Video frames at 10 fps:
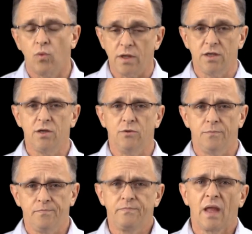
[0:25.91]
What do?
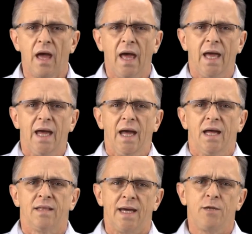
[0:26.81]

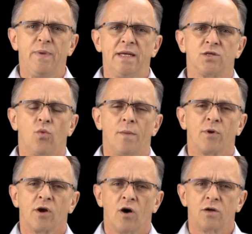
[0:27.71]
That depends on what
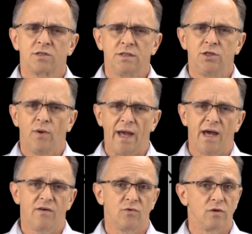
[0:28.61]
precautions you
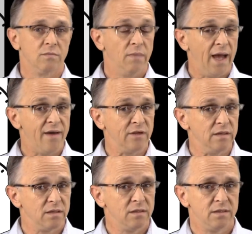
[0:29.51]
have or
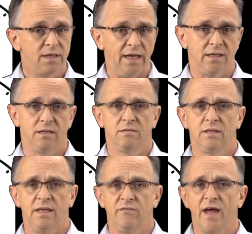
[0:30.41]
haven't taken
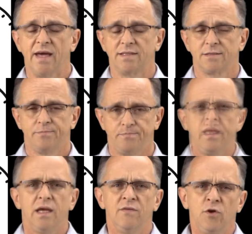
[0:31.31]
in advance.
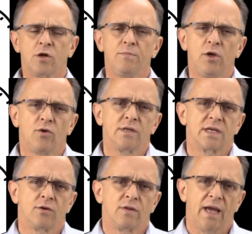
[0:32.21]
If your computer is
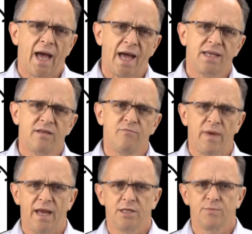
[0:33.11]
under the active
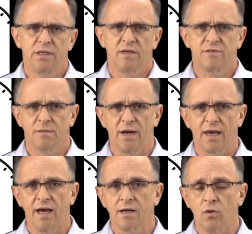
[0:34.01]
management of somebody
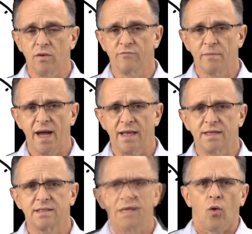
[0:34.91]
like
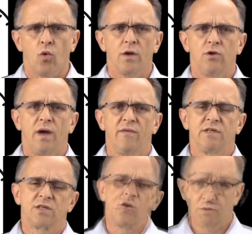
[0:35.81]
Informatics, or you have
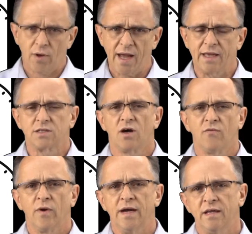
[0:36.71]
installed tracking
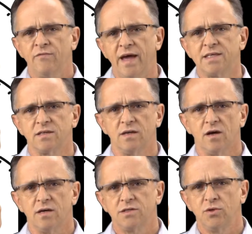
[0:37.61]
software in advance of the
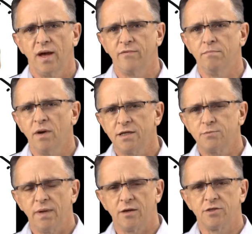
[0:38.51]
loss, you have a
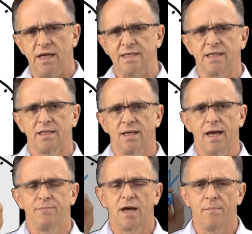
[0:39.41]
much better chance to get the
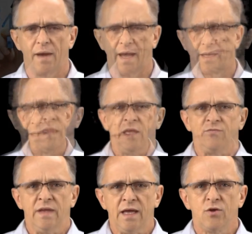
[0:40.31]
laptop back. If
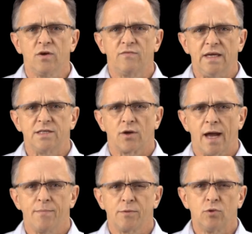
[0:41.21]
neither of these are
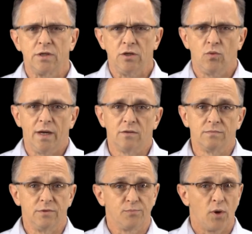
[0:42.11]
applicable to you,
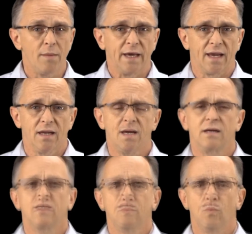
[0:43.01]
well, you're probably out of luck.